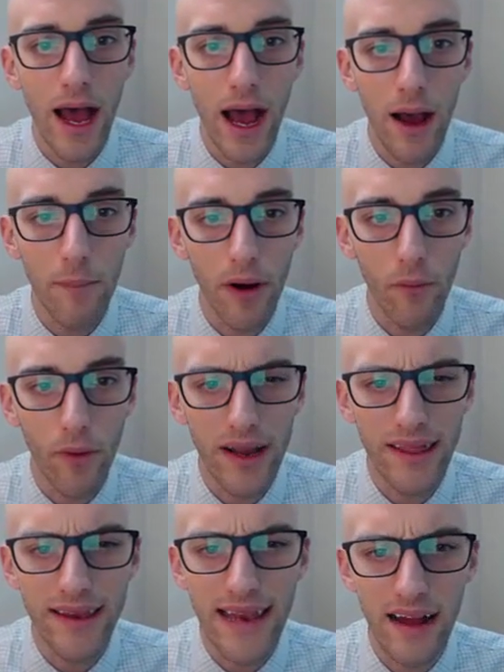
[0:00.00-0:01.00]
But
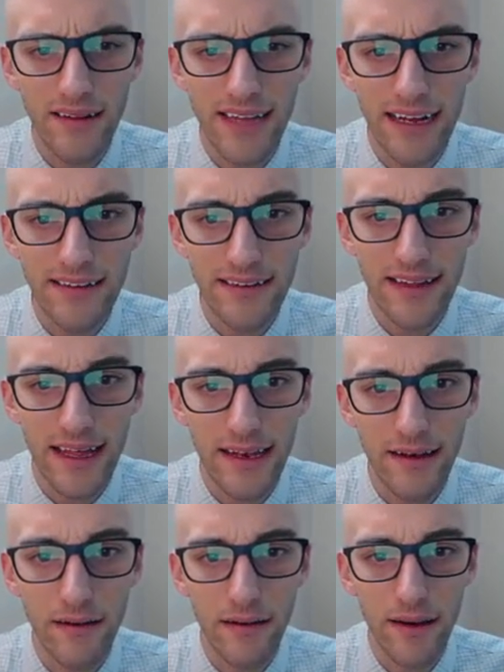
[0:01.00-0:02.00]
one of the downsides is
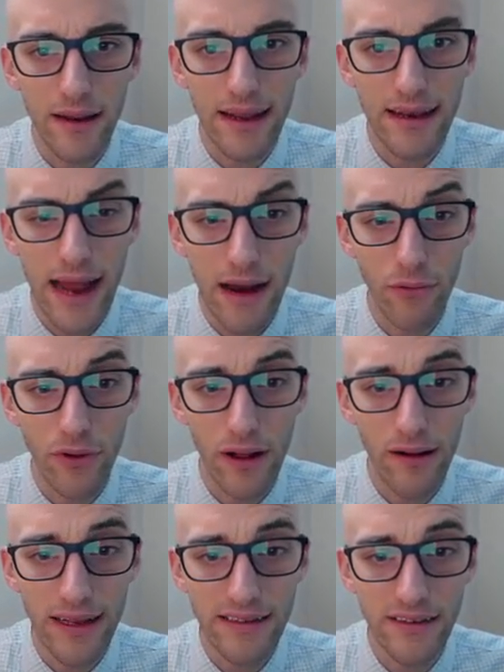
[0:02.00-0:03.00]
that it cannot
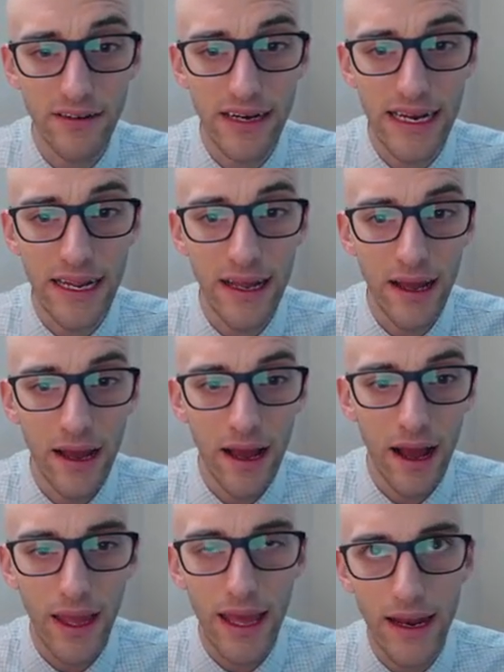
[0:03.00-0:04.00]
rule out history,
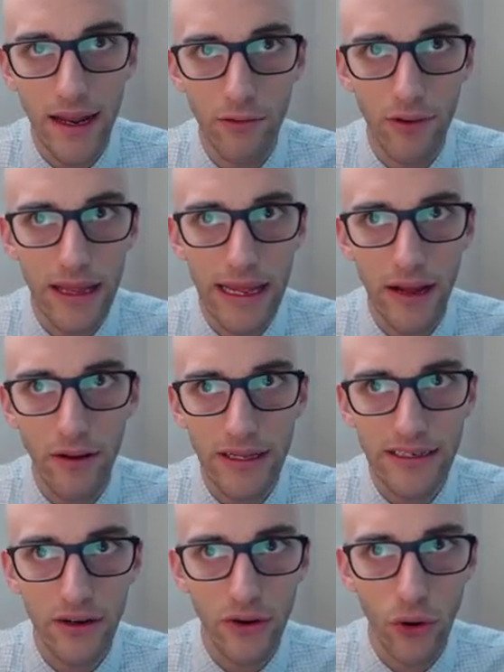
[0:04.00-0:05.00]
and it can really
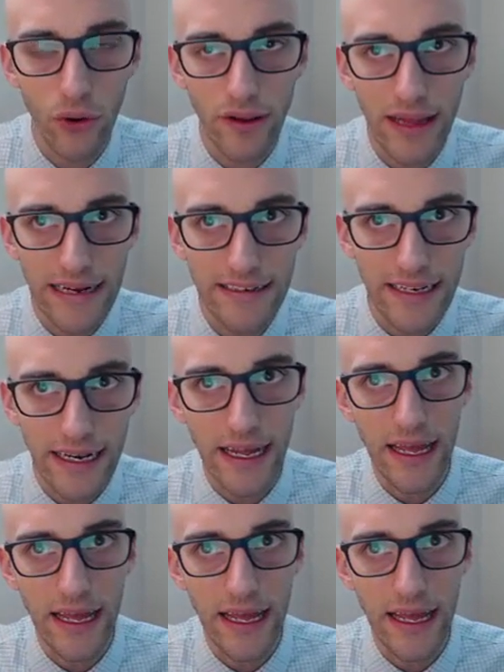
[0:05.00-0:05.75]
only show correlation.